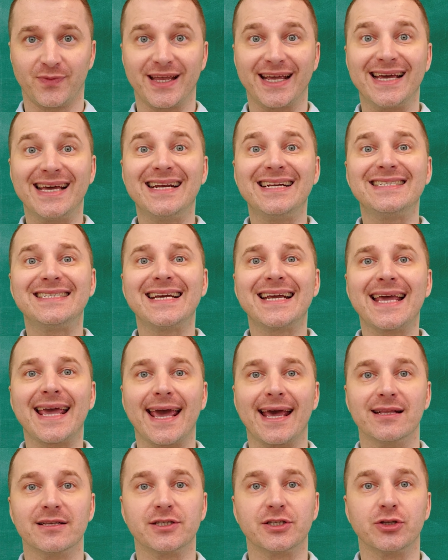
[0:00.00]
It is
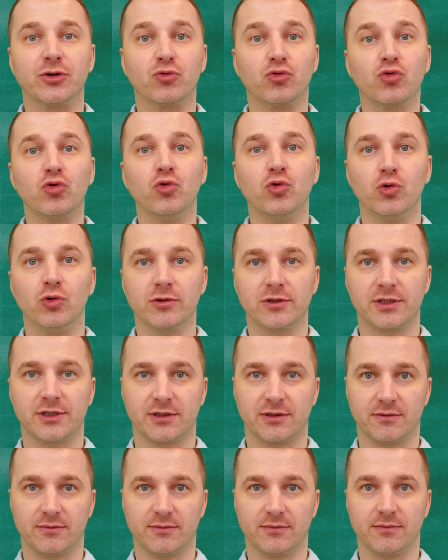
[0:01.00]
against the
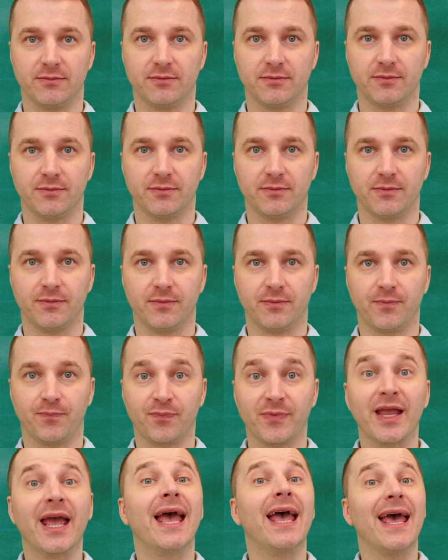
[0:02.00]
rules.
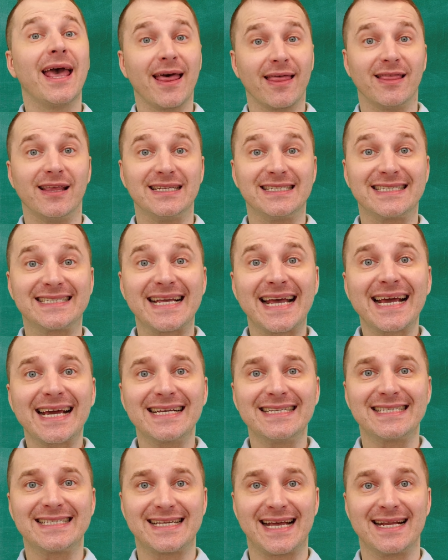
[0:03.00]
The
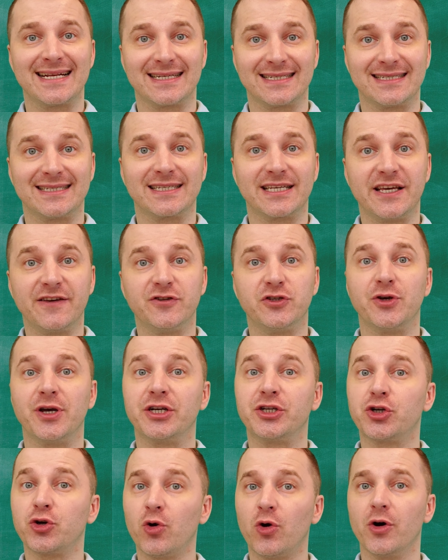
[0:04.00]
second sentence gives you a
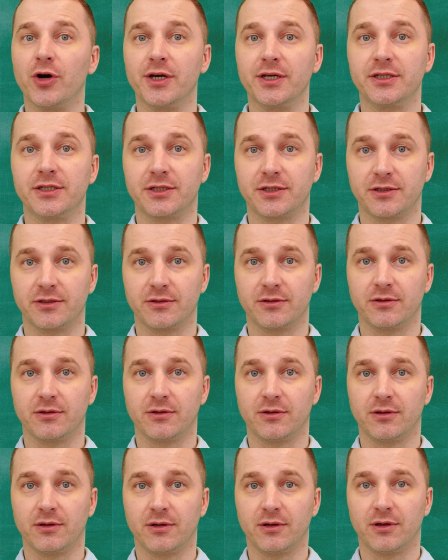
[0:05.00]
choice.
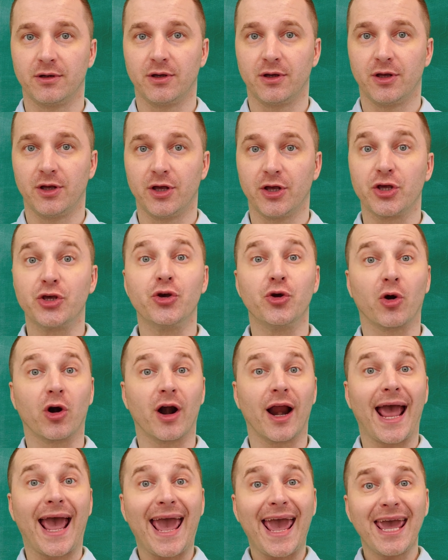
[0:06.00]
You
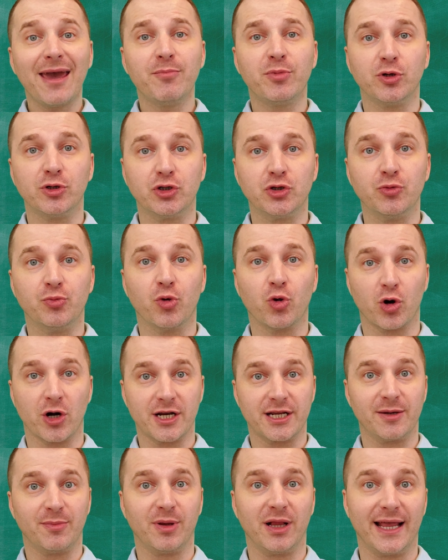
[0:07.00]
are able to board
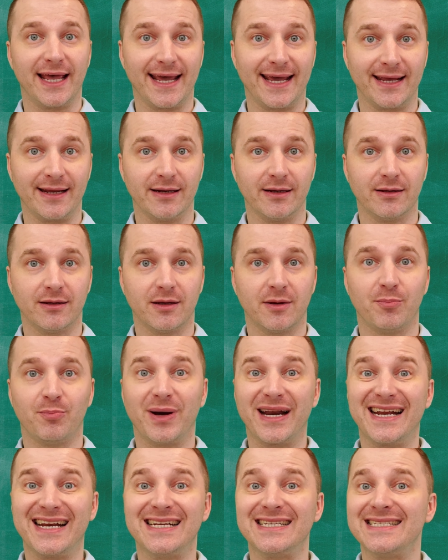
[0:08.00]
the plane,
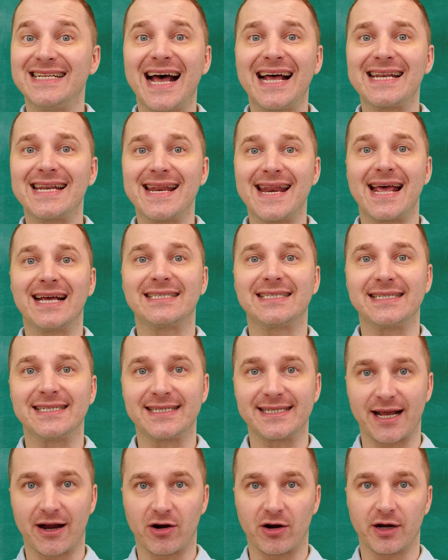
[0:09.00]
but it is not
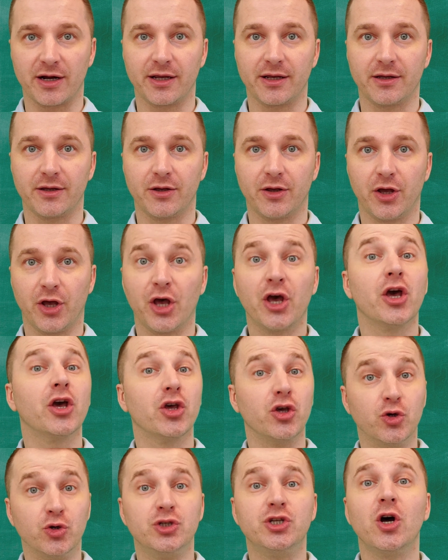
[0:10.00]
necessary.
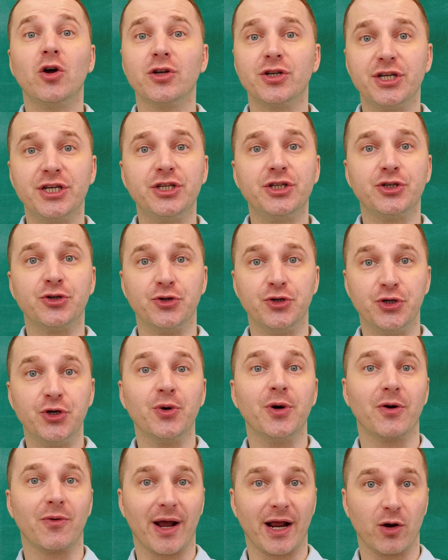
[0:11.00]
You don't need to do
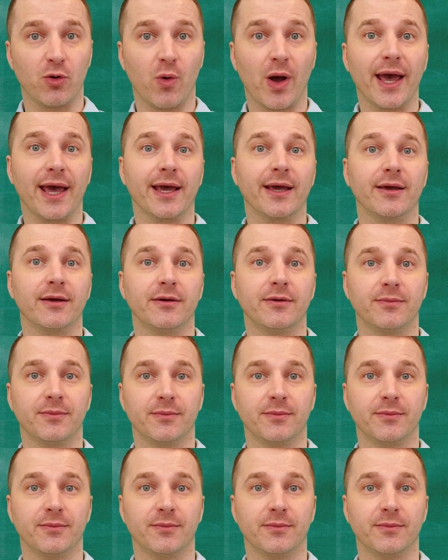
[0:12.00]
it right away.